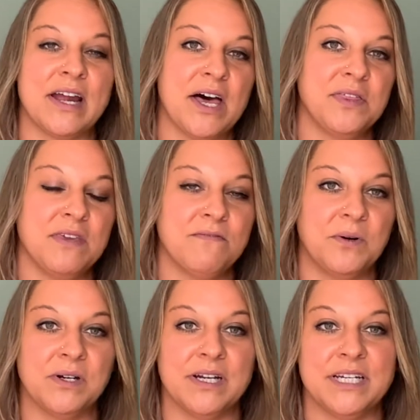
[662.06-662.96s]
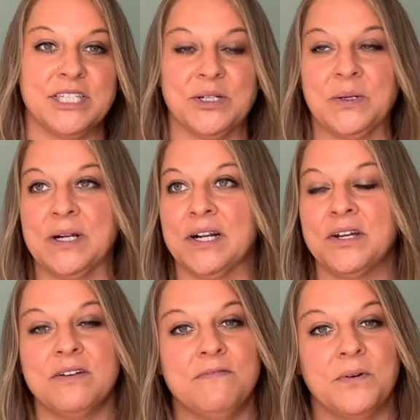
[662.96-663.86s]
healthy for us or are
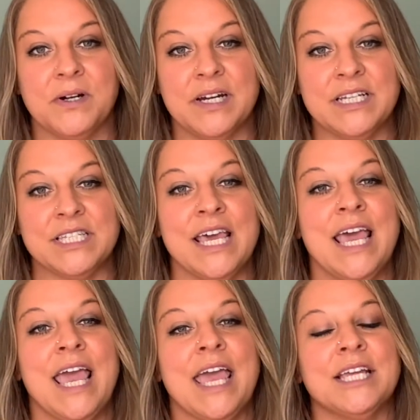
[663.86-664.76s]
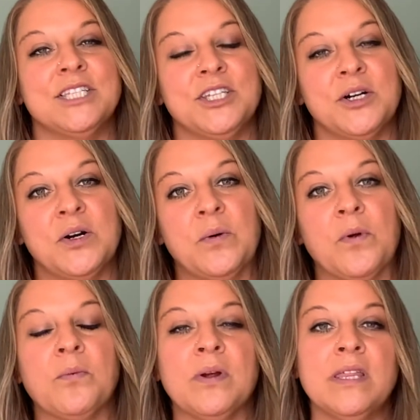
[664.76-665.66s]
good for us. And so
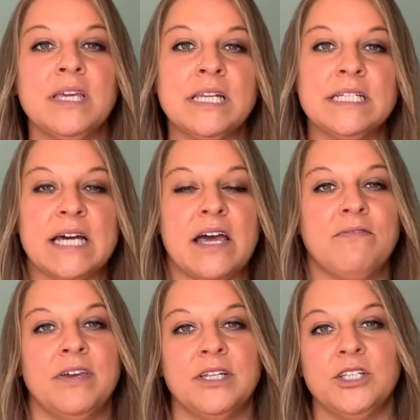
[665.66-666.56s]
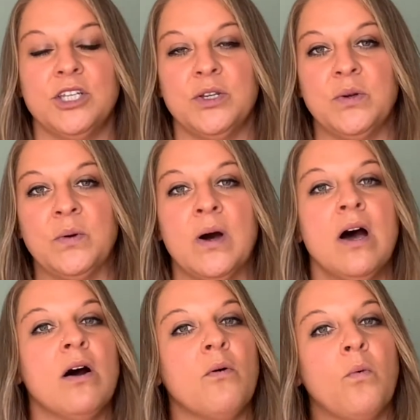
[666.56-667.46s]
we're really going to dive into
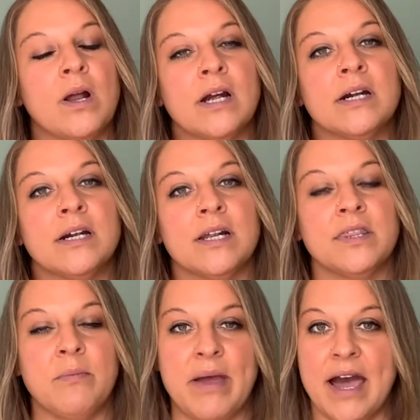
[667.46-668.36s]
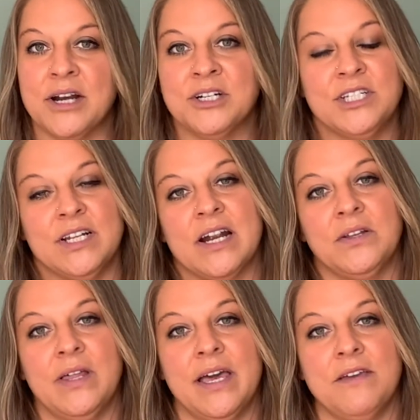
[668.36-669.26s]
what are the patterns in our
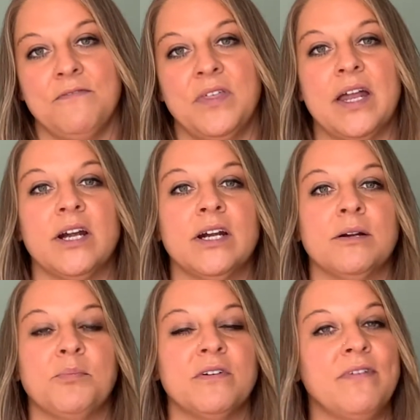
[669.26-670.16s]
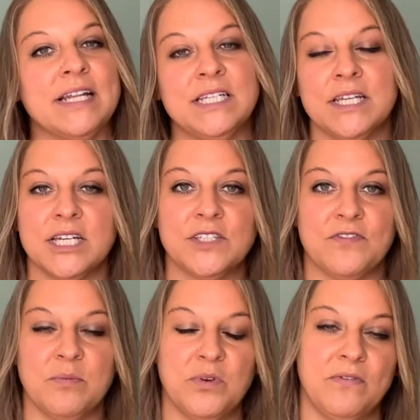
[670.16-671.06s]
life that are preventing us
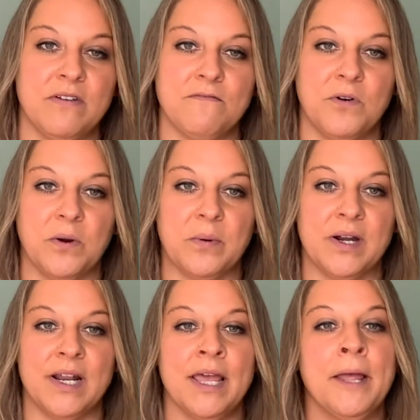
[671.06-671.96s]
from moving forward.